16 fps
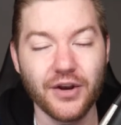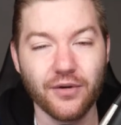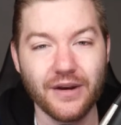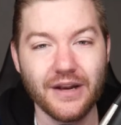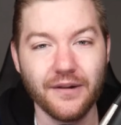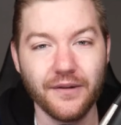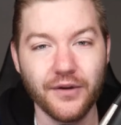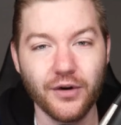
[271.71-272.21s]

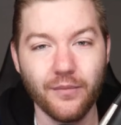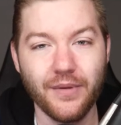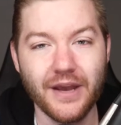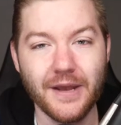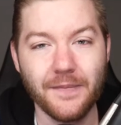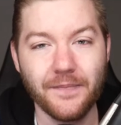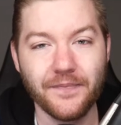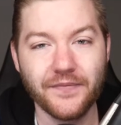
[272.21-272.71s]
Green a little
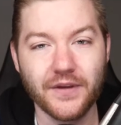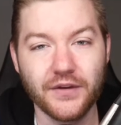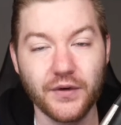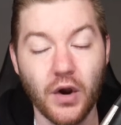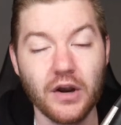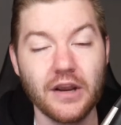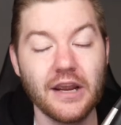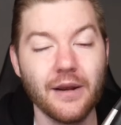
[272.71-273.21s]
bit,
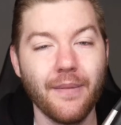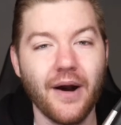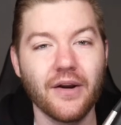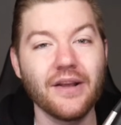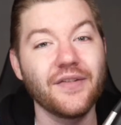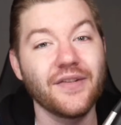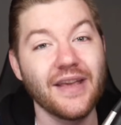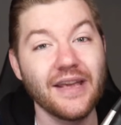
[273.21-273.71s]
talking about
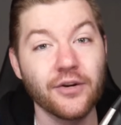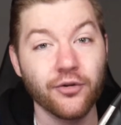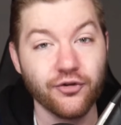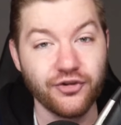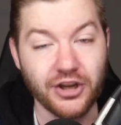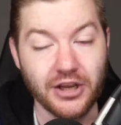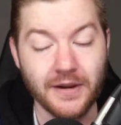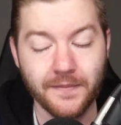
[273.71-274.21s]
his
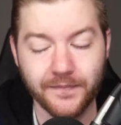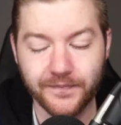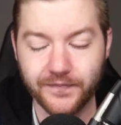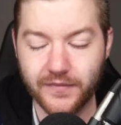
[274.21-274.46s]
energy.